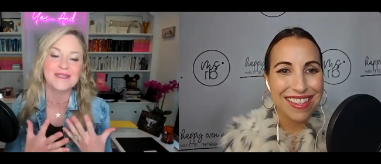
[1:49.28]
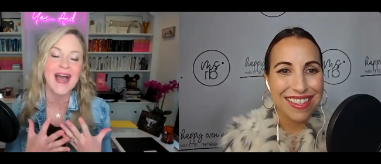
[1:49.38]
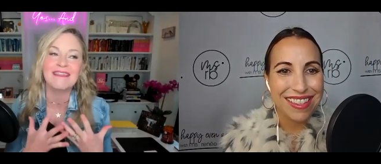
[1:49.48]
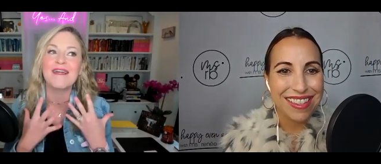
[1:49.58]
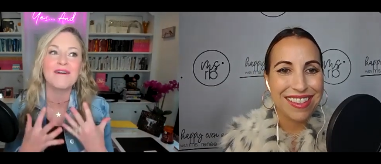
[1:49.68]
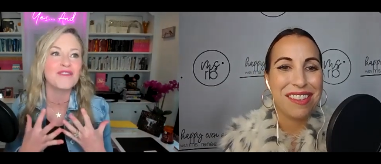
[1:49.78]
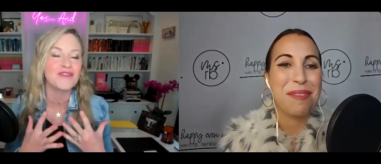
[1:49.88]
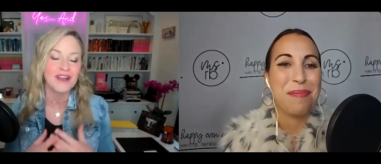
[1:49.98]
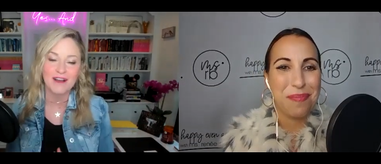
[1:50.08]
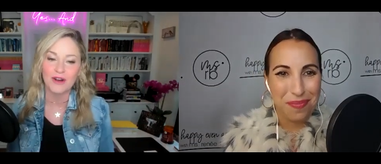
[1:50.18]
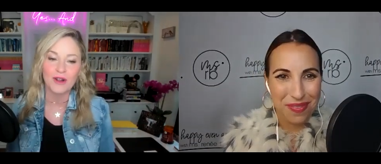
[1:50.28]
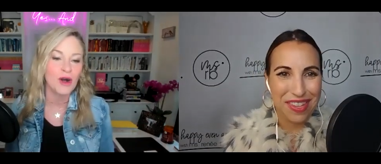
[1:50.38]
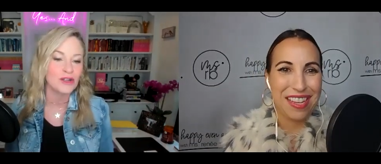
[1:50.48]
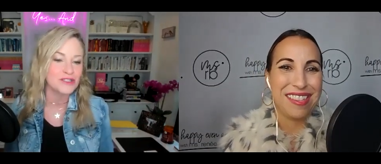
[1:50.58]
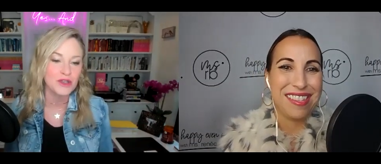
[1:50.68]
Speaker 1: I love that the cover
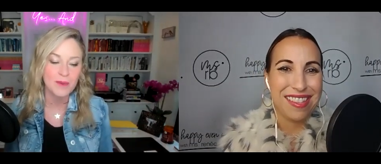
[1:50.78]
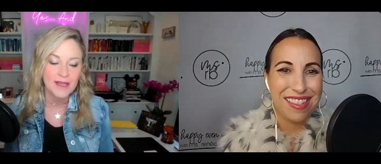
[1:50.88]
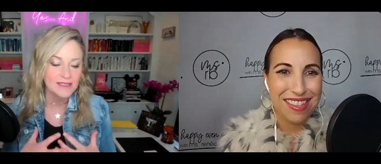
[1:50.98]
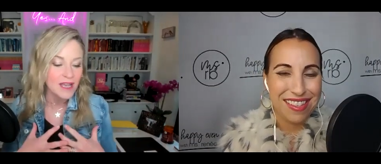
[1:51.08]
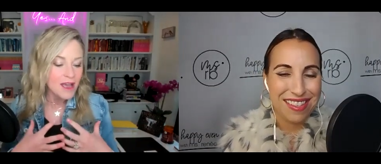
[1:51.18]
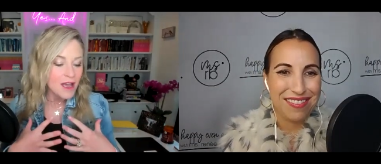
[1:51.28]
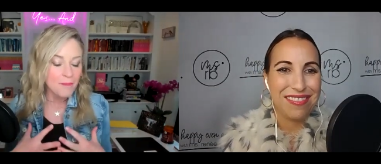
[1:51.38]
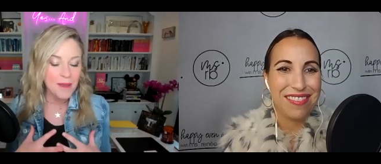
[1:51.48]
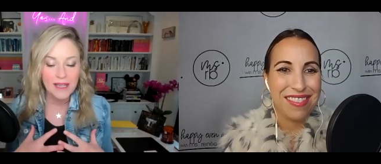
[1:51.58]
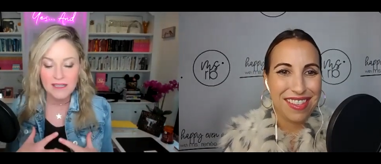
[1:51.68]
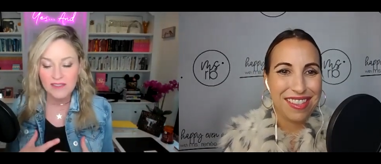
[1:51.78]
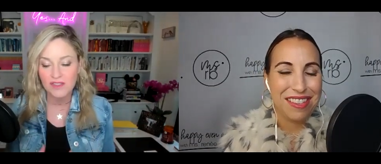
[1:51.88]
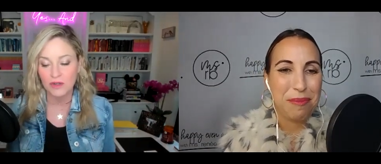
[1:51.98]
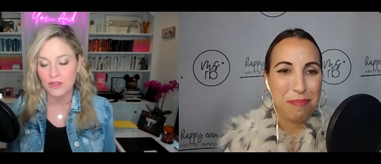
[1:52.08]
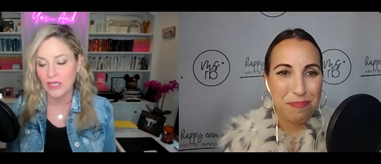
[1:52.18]
called yes. you pink is
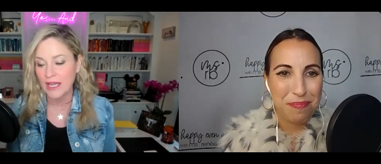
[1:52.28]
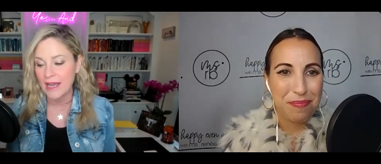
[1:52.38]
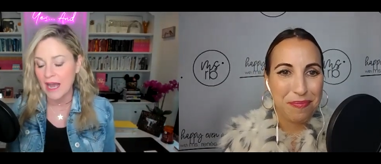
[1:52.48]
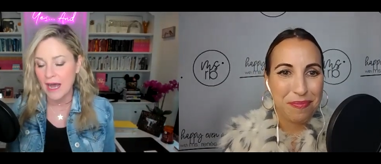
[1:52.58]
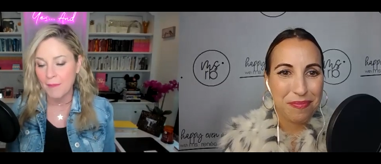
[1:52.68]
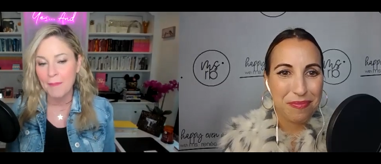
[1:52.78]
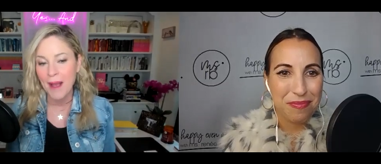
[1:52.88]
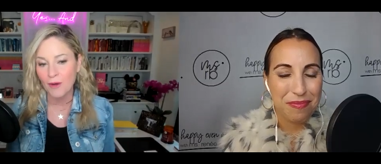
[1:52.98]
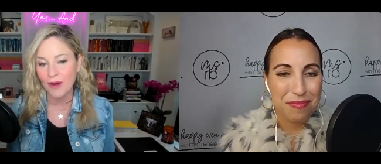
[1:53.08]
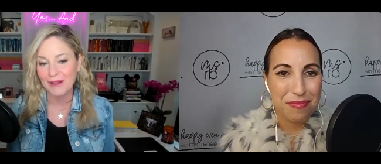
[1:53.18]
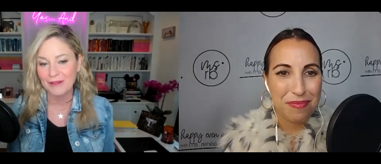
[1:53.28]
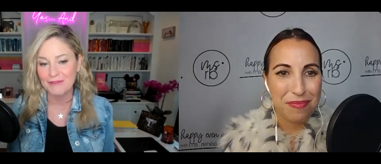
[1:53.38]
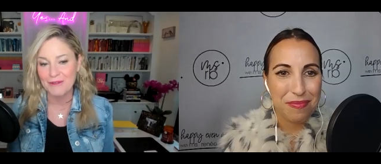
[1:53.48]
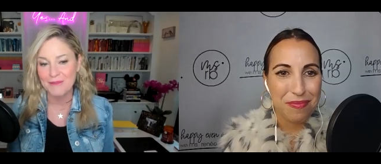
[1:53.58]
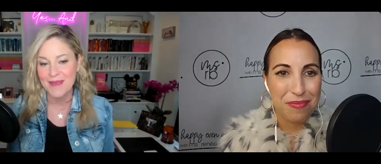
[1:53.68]
certainly um, a power color
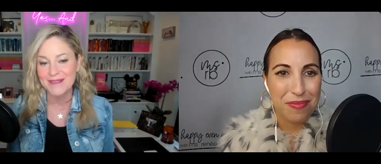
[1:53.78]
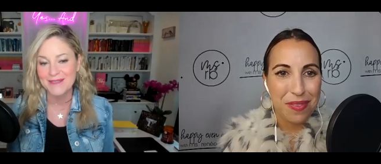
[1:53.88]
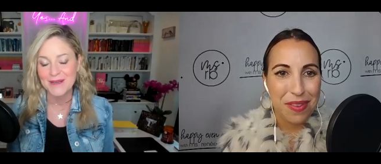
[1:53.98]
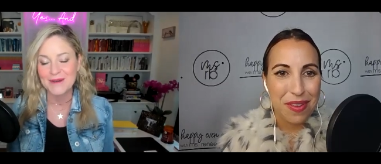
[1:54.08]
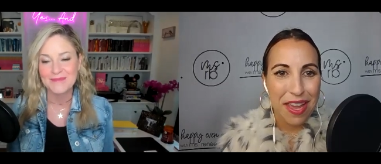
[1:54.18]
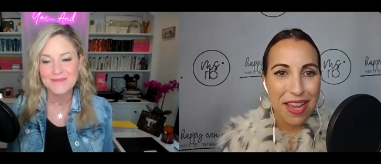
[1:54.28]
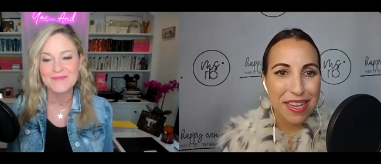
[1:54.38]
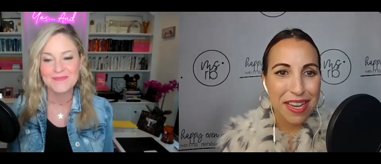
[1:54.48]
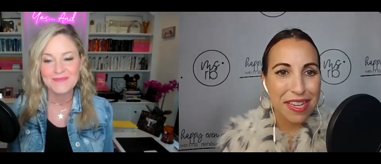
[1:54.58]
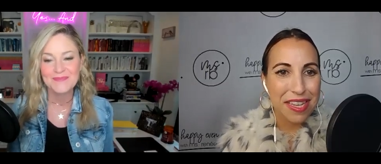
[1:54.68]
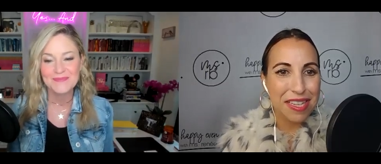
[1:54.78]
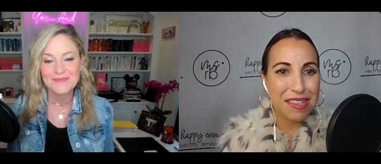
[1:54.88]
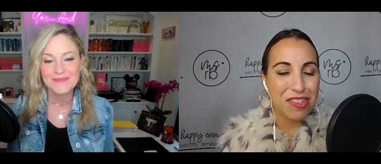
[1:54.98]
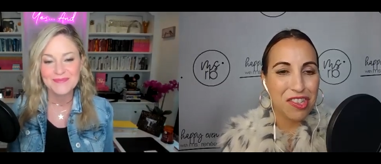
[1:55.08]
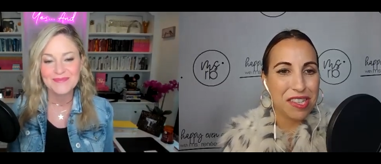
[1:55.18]
for me so and and
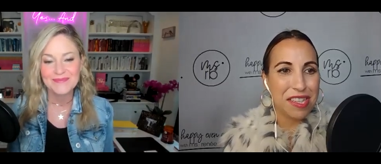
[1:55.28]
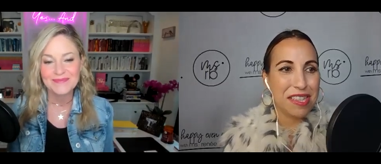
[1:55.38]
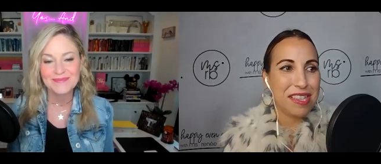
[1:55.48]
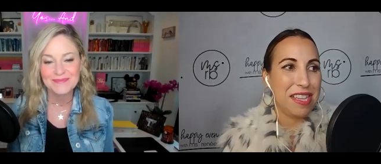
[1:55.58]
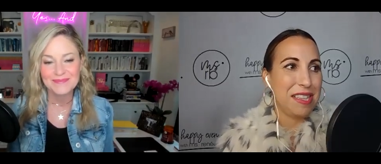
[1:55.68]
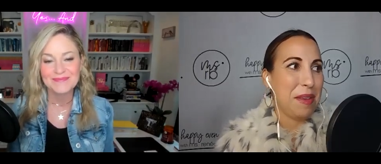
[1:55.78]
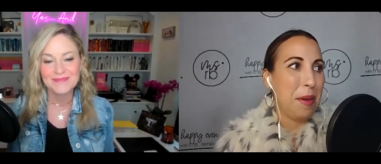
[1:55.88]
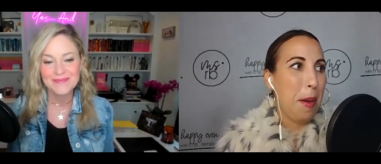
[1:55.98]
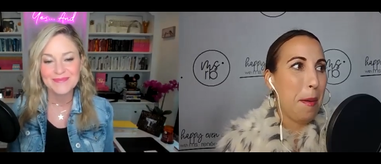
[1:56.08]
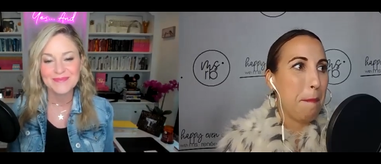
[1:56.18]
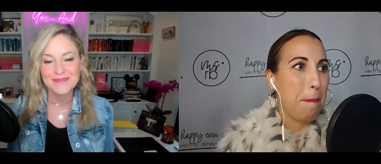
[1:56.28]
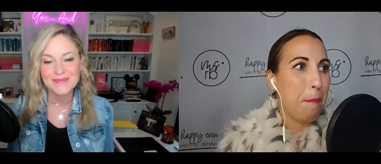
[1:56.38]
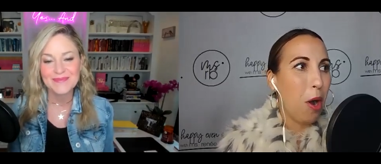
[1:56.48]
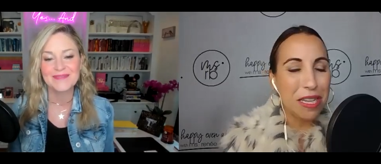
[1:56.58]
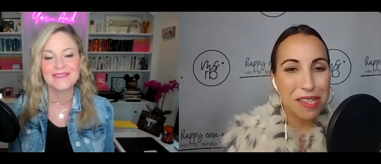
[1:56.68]
it's
Speaker 2: just it's it's a
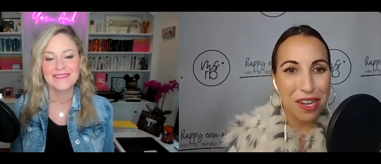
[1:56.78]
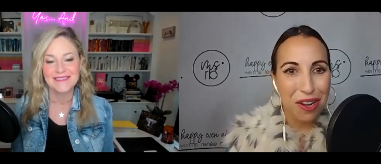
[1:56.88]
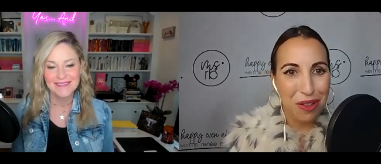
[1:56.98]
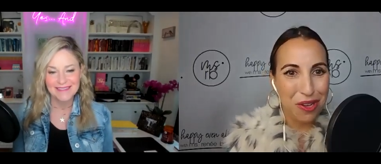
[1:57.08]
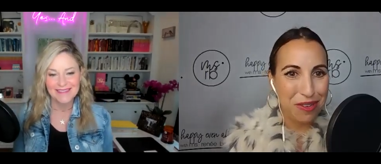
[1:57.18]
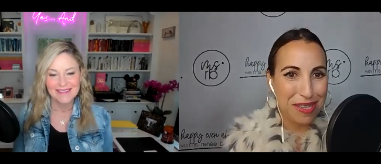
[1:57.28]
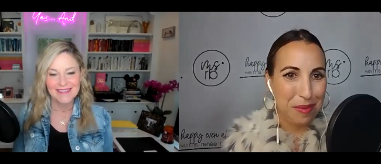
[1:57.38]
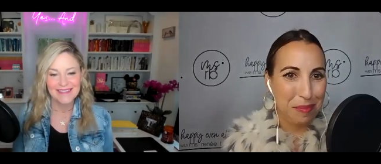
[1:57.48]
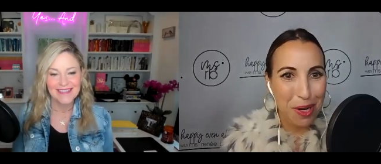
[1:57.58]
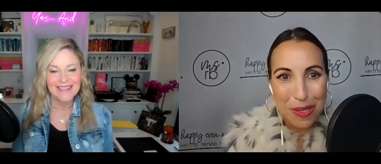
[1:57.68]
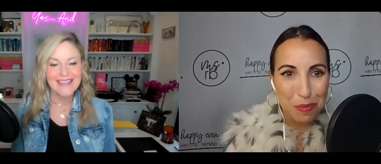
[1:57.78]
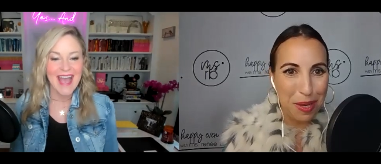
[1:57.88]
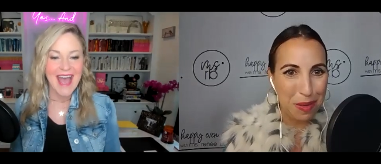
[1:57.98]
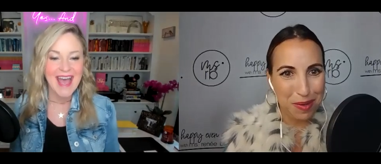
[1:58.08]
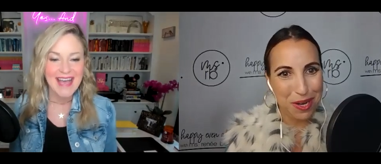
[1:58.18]
boss color it's a boss yeah.
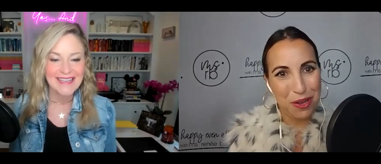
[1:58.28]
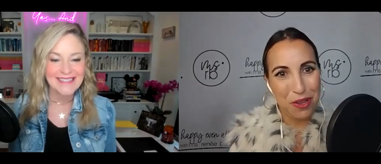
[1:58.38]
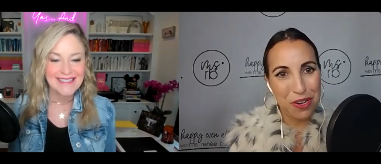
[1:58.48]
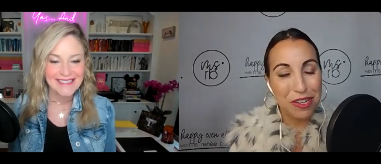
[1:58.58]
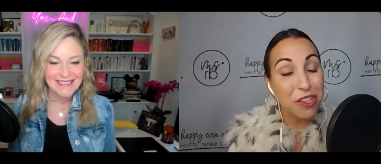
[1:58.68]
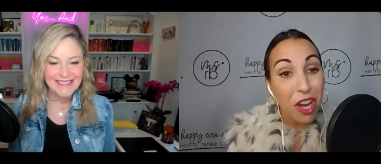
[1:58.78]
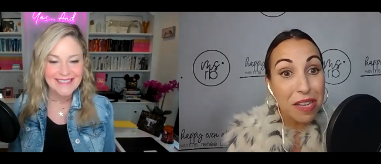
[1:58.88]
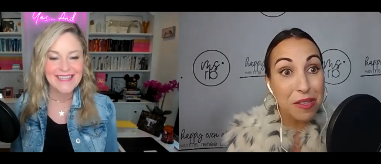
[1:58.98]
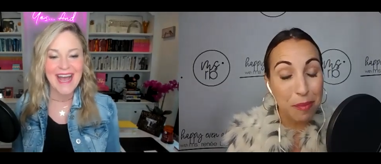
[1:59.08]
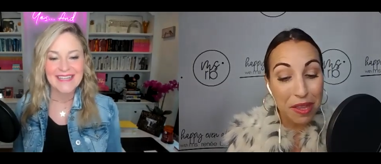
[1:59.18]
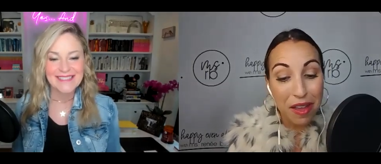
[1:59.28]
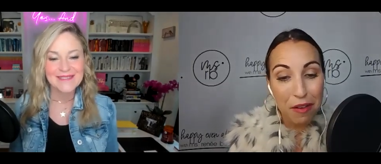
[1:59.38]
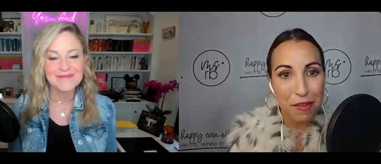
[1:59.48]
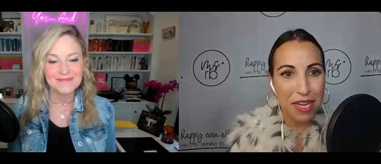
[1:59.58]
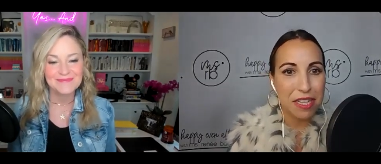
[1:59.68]
babe color it's awesome yeah. i
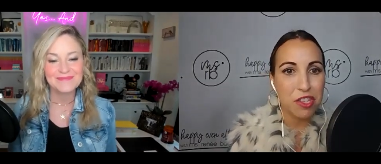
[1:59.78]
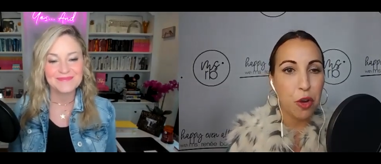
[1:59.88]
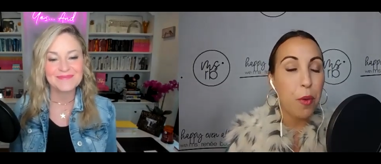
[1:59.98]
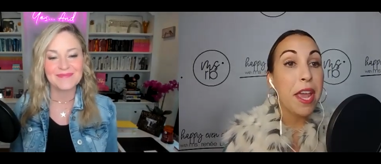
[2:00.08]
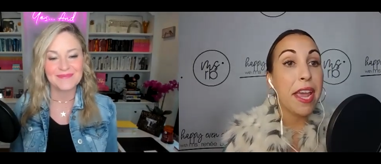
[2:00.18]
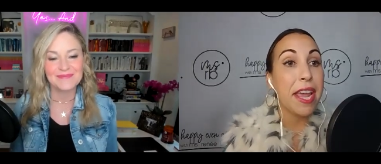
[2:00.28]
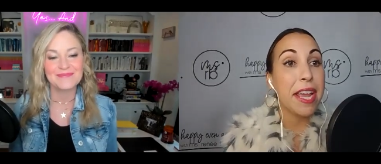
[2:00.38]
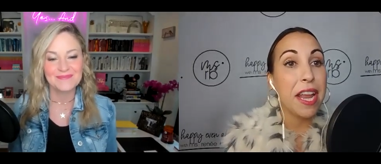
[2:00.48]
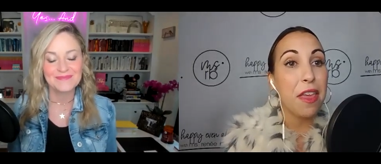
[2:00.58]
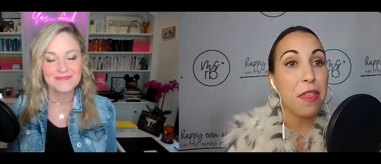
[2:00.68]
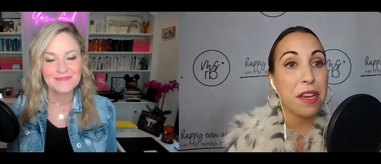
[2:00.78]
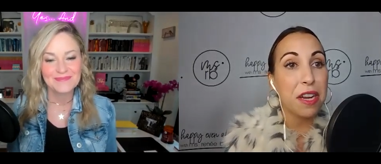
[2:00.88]
love it and so and the